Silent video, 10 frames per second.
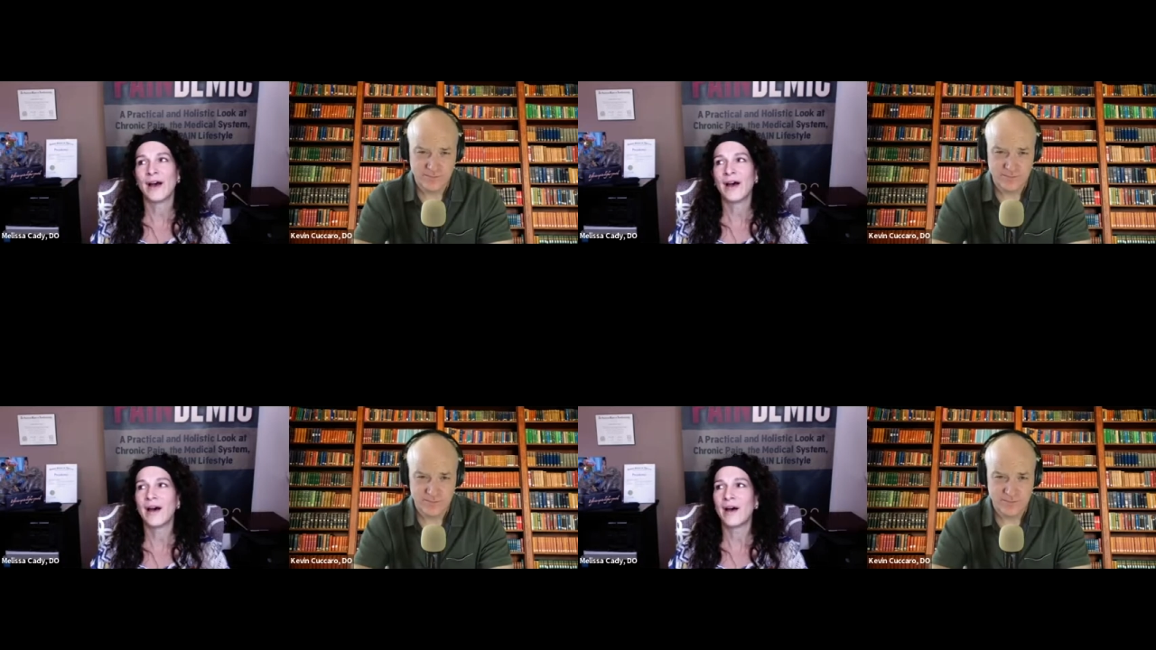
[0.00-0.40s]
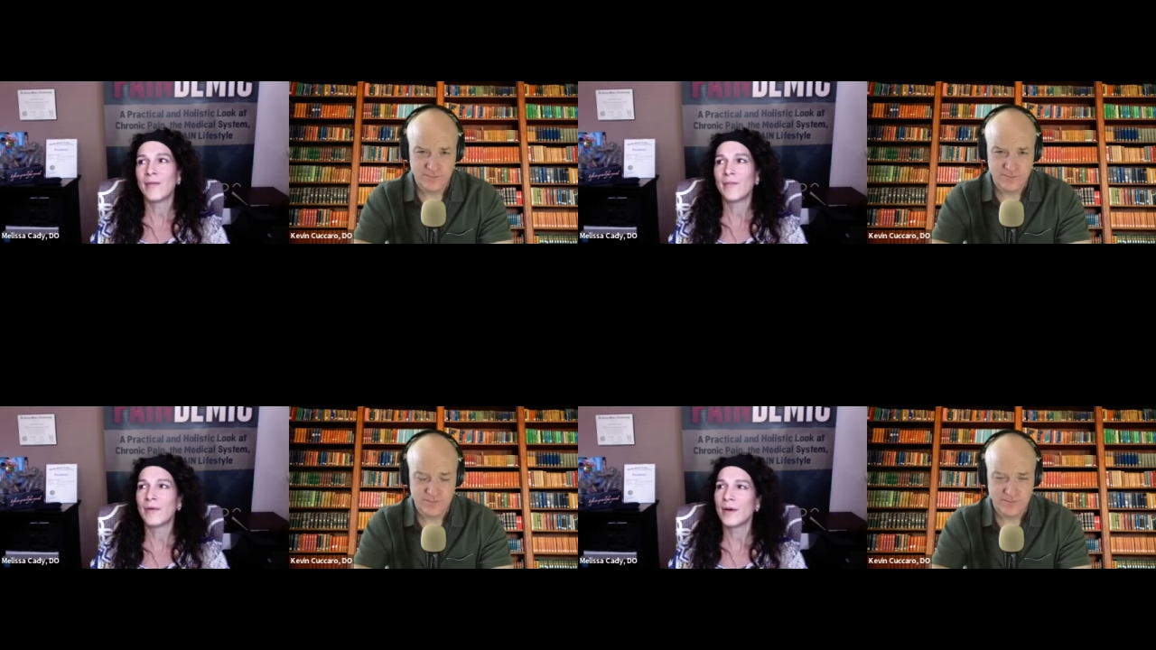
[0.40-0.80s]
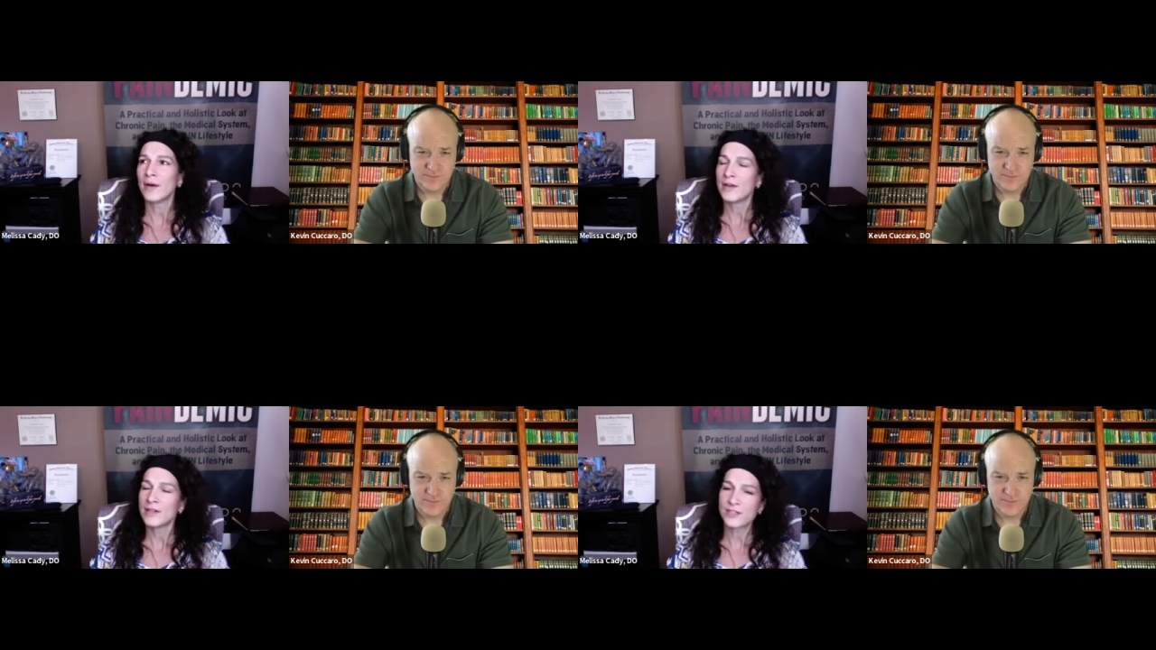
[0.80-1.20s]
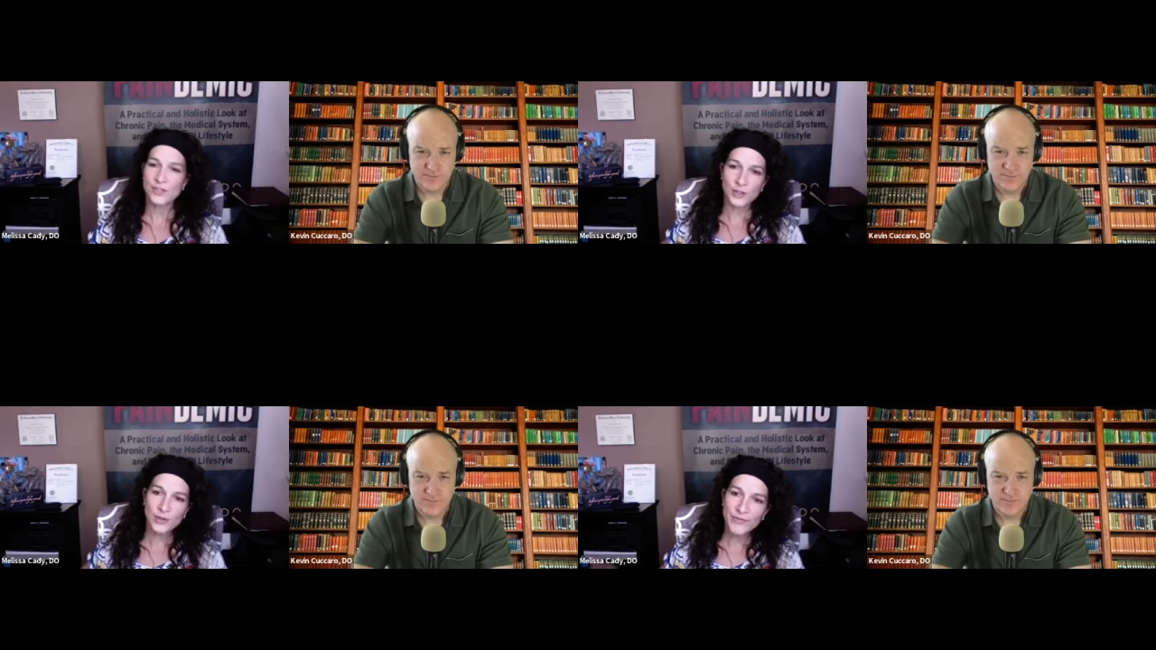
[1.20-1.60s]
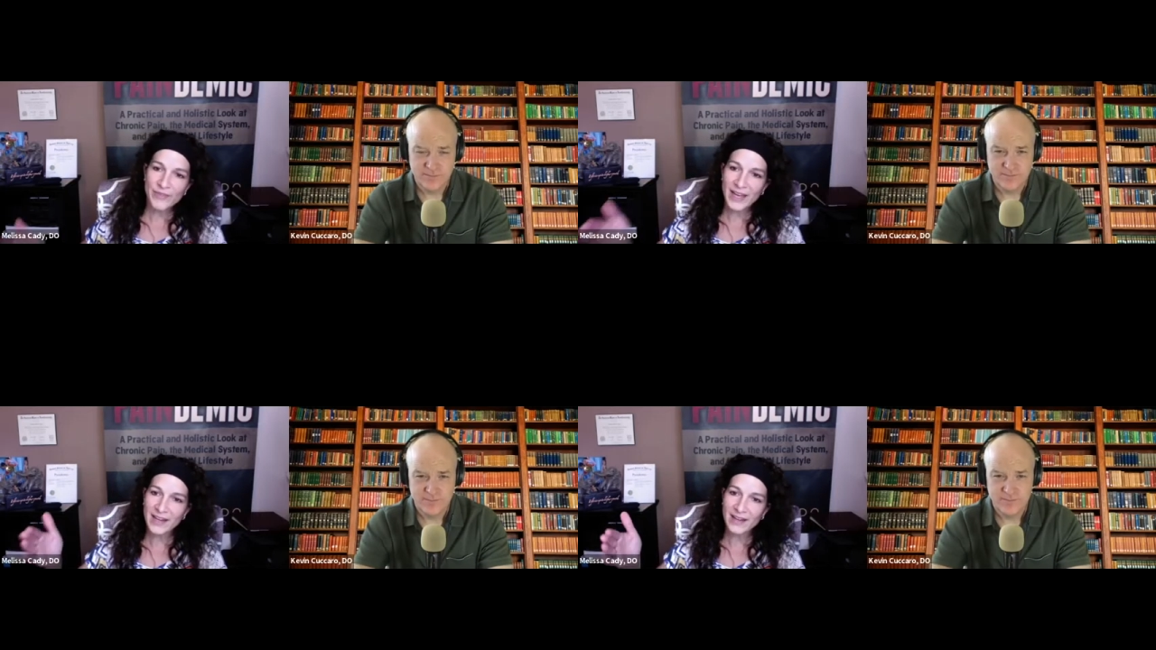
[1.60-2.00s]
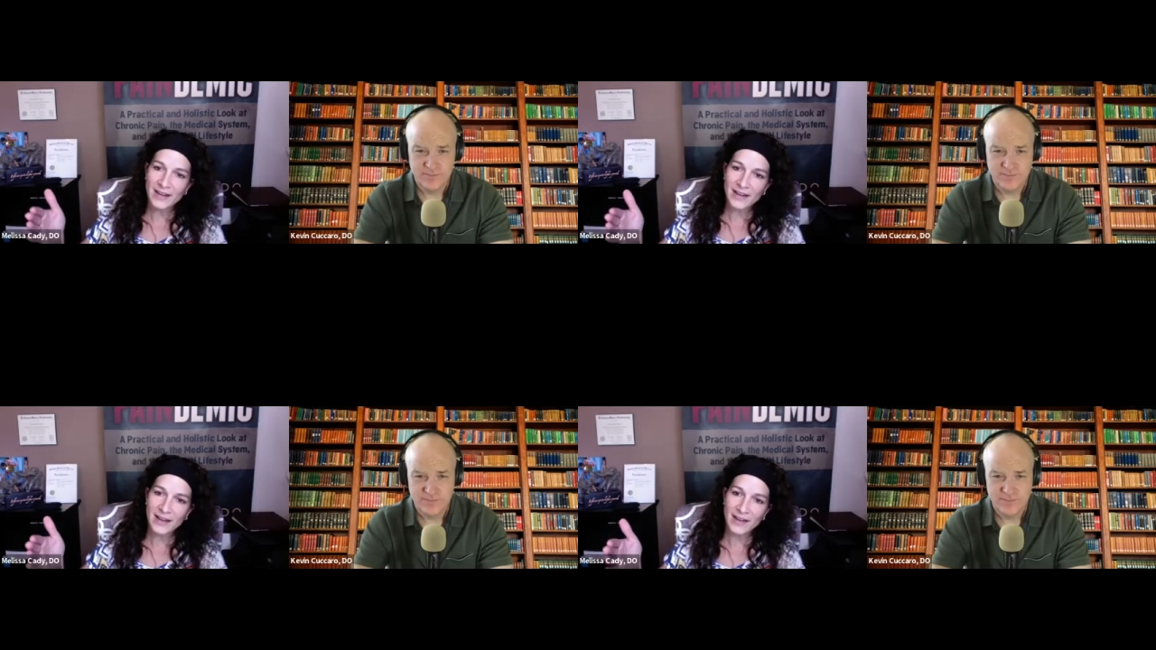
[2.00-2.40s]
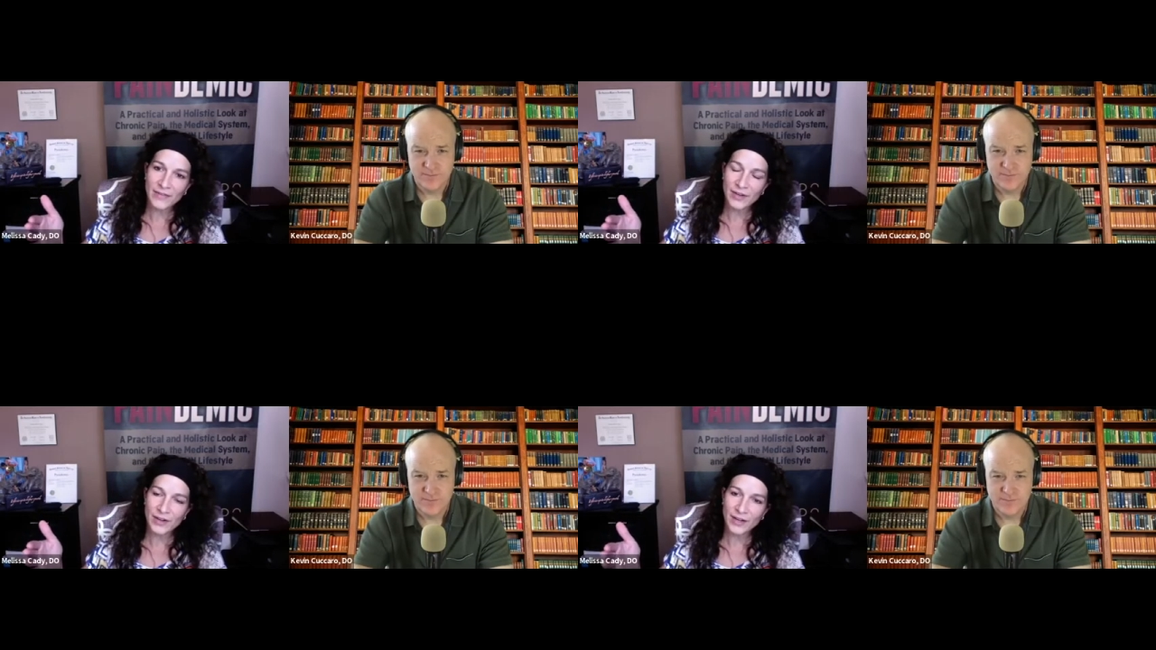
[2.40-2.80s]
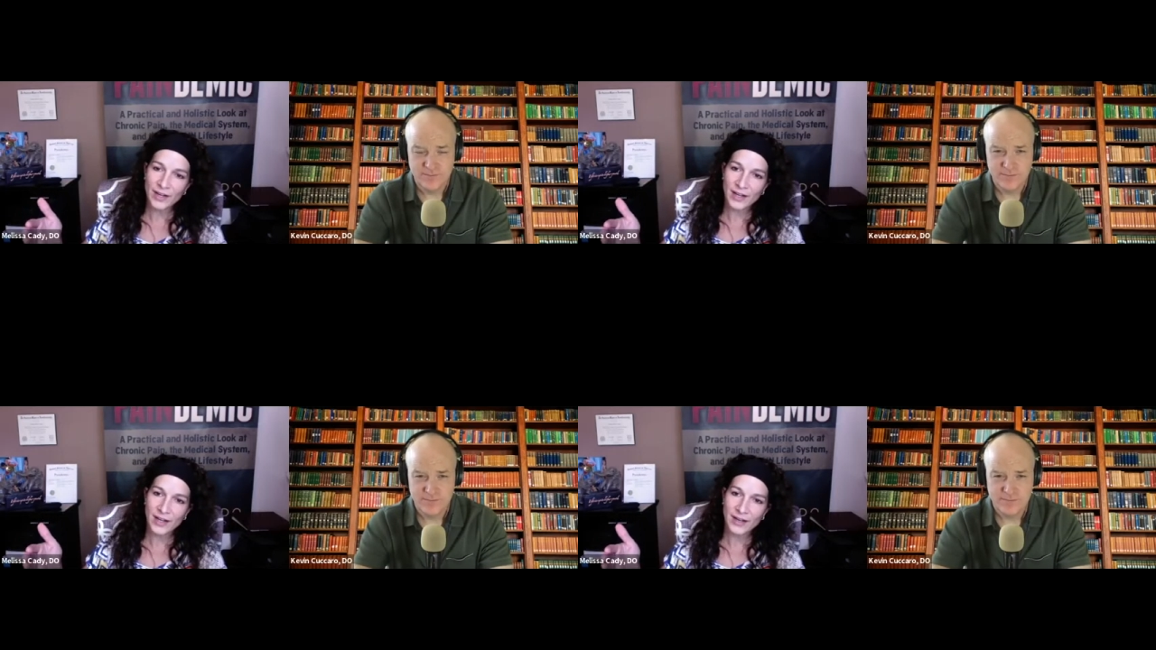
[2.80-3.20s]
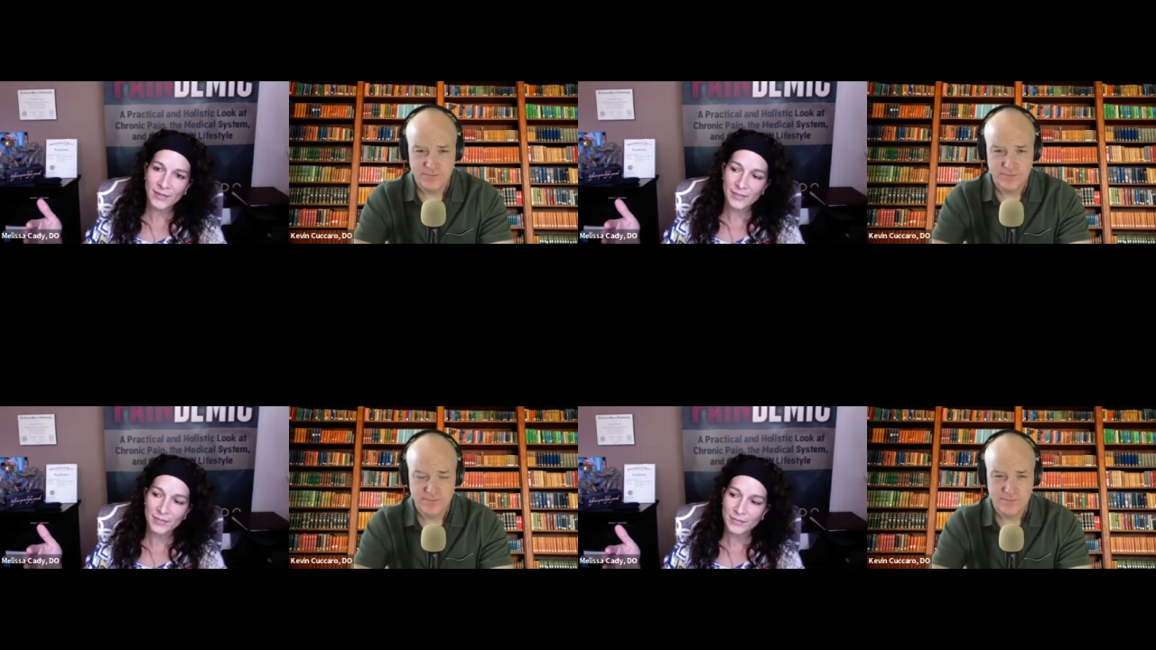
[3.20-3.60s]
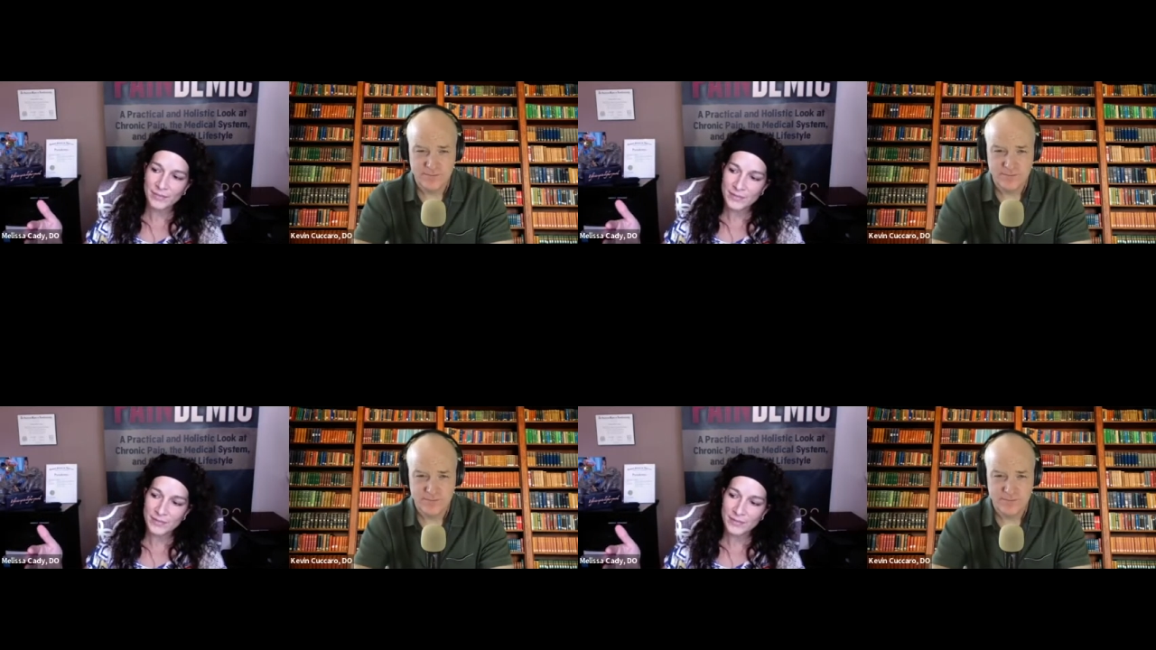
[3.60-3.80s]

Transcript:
Speaker 1: um, circumvent a very um,